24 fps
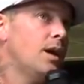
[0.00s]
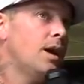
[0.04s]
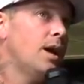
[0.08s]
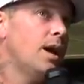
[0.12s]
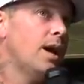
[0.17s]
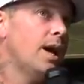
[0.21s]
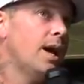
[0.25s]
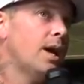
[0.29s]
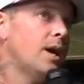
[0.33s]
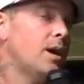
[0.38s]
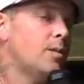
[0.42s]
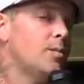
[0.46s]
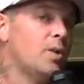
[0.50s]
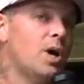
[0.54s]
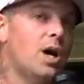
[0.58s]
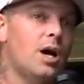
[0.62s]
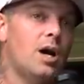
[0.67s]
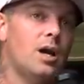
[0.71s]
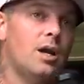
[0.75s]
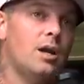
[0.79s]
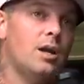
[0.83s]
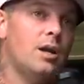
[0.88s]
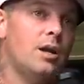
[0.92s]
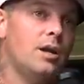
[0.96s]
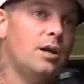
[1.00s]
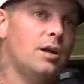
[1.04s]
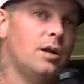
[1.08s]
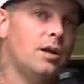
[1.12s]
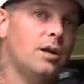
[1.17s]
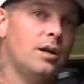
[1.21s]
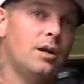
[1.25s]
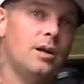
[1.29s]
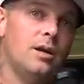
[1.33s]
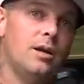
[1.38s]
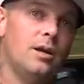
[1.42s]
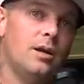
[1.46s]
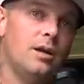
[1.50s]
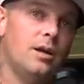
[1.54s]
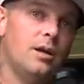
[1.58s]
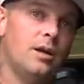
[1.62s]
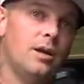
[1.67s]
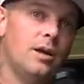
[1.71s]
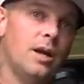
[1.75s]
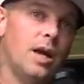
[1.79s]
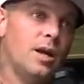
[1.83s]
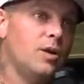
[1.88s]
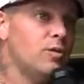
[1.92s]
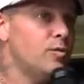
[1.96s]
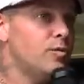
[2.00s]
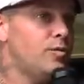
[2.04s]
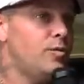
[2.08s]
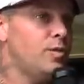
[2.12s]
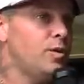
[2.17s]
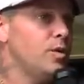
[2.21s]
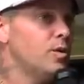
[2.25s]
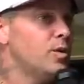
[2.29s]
And I'm not, I don't feel